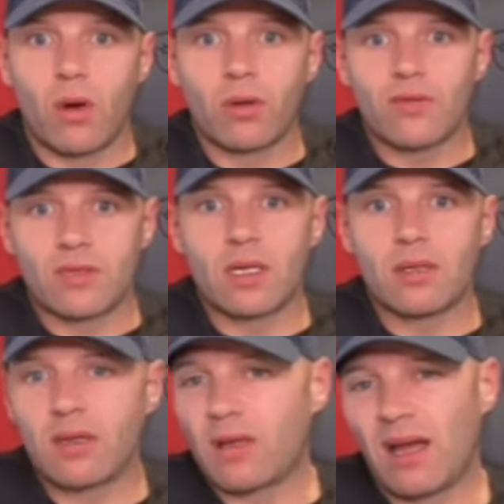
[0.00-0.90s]
you know, I
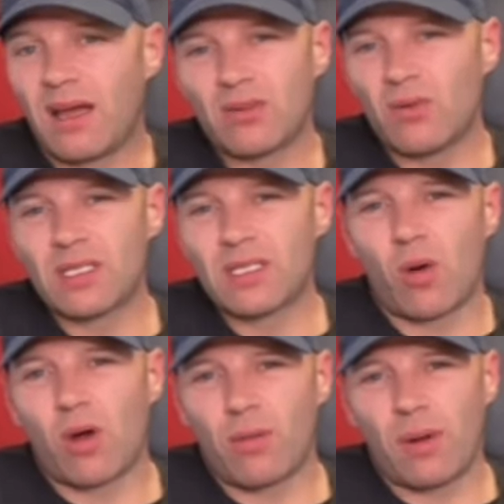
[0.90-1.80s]
don't need
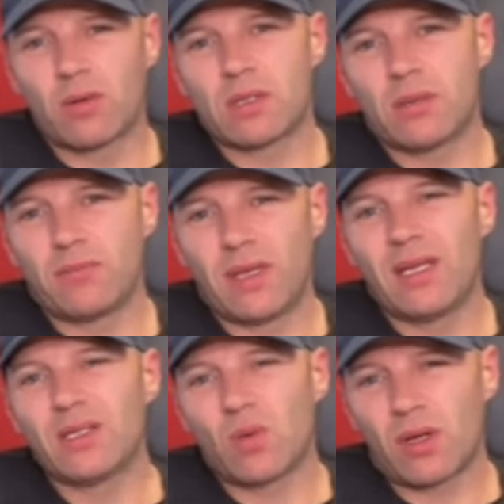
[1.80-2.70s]
to go on about it.
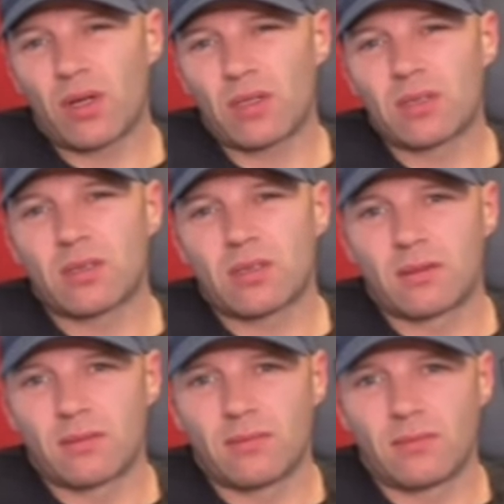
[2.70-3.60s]
It is what it
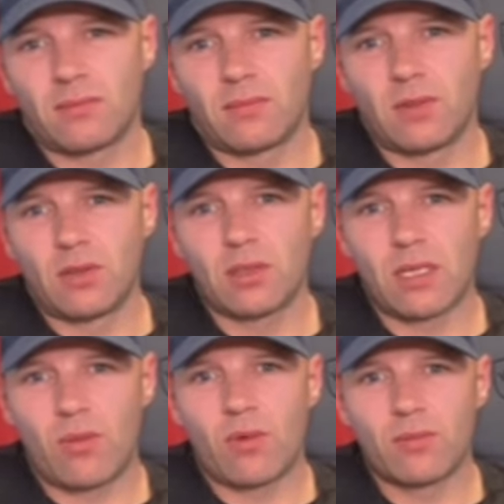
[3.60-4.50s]
is. Do you
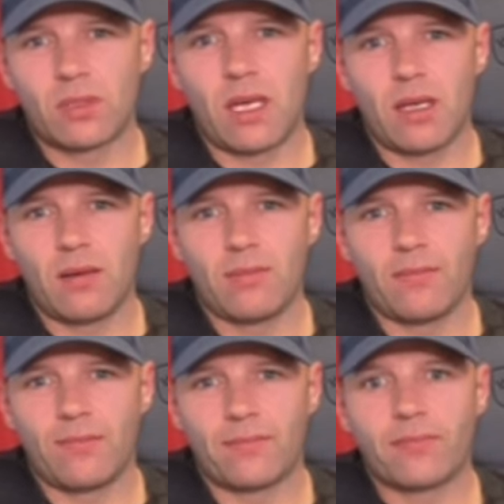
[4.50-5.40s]
understand what I'm
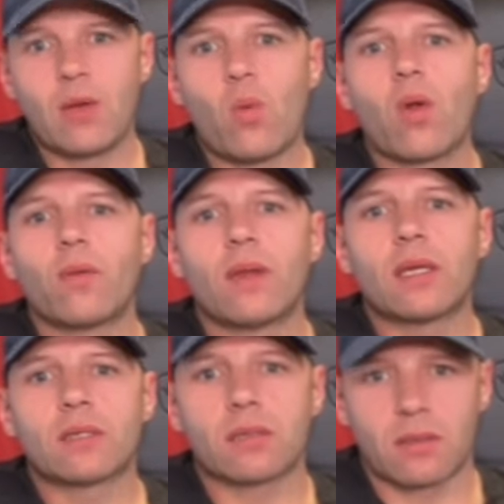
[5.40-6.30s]
saying? They want
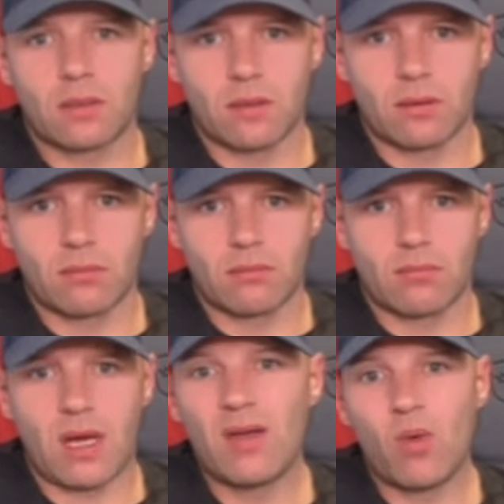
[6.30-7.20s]
this.
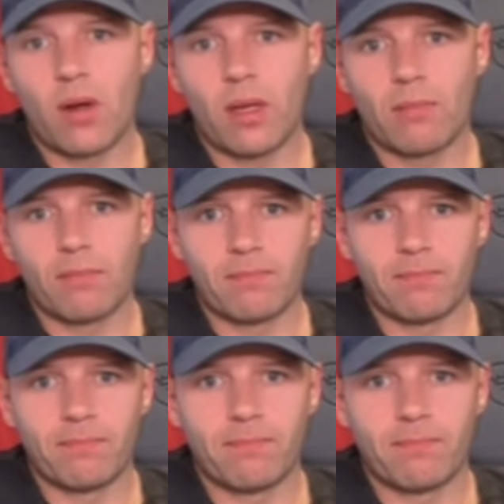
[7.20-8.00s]
I want it.